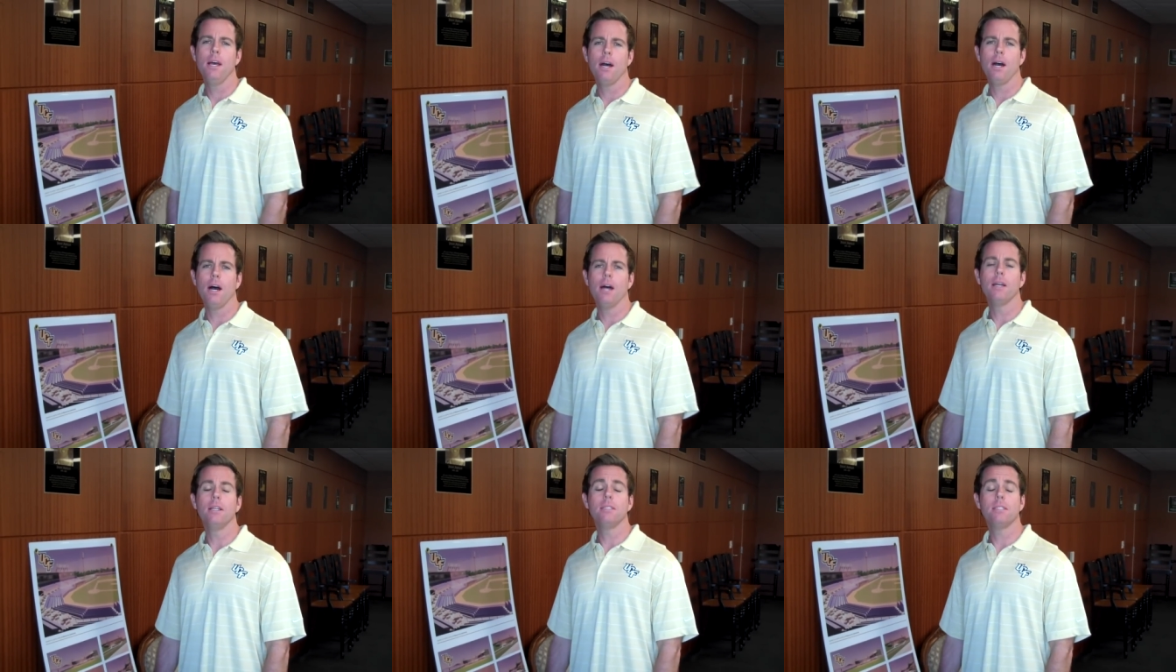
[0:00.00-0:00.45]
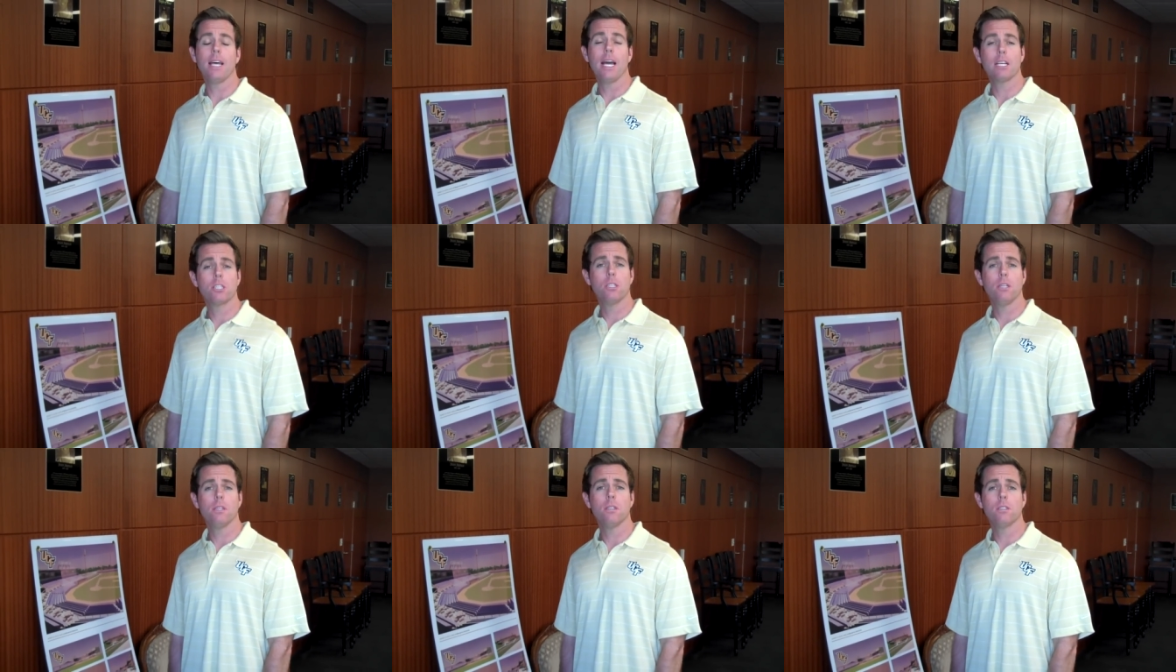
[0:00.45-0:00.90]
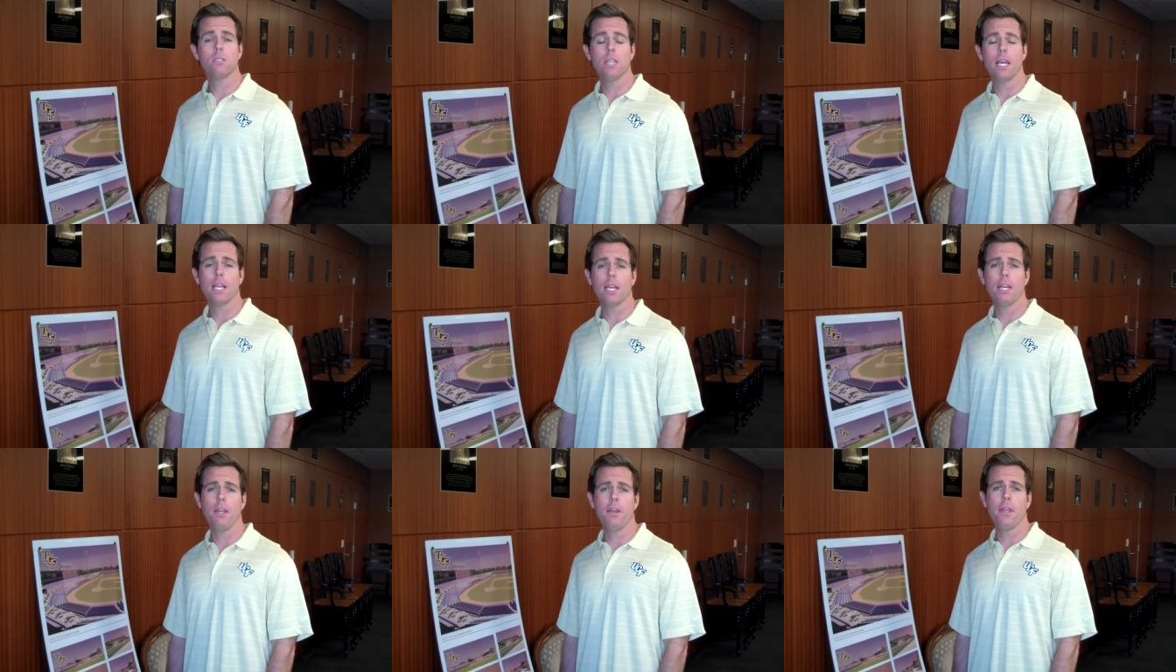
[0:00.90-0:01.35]
And it's actually the
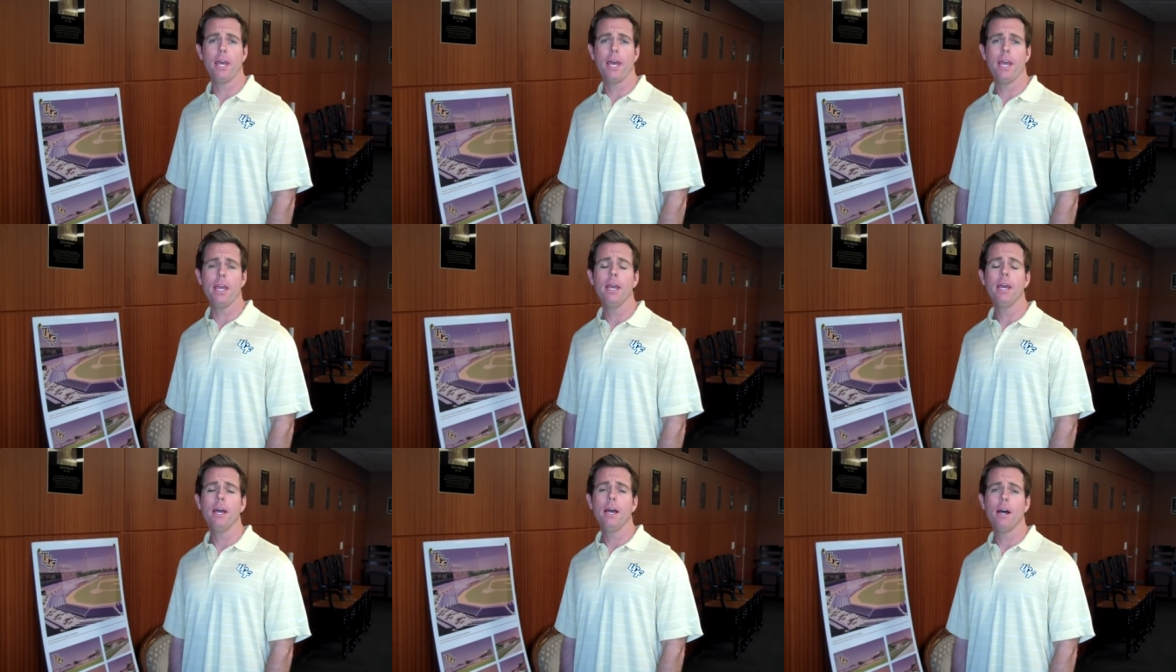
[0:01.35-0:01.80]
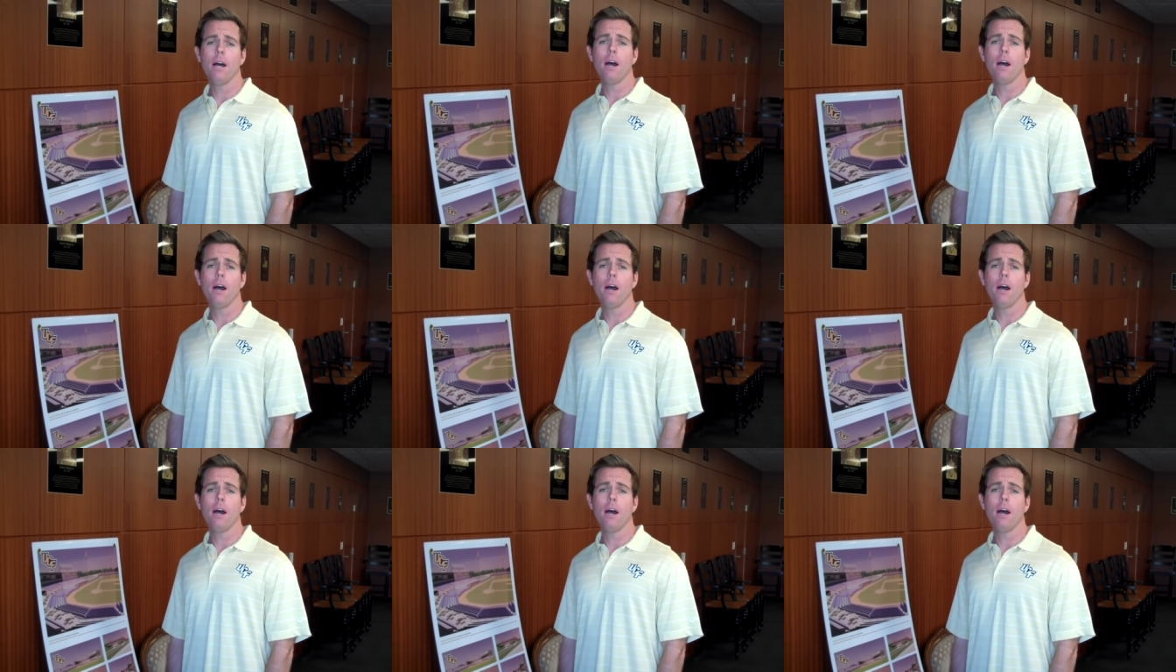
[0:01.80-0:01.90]
second day